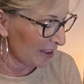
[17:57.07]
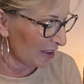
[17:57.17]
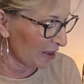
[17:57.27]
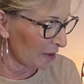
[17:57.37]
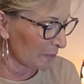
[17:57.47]

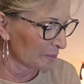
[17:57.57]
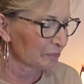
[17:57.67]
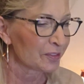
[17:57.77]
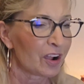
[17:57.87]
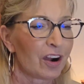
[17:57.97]

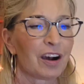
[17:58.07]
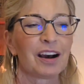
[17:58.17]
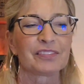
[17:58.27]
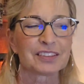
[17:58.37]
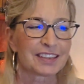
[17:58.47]

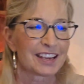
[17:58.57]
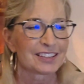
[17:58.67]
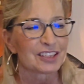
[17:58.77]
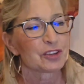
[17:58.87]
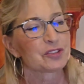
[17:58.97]
On the days
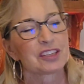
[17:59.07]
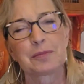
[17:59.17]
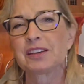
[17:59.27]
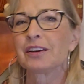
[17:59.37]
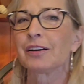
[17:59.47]
that you see
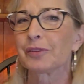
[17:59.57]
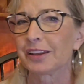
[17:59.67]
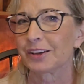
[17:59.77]
me not really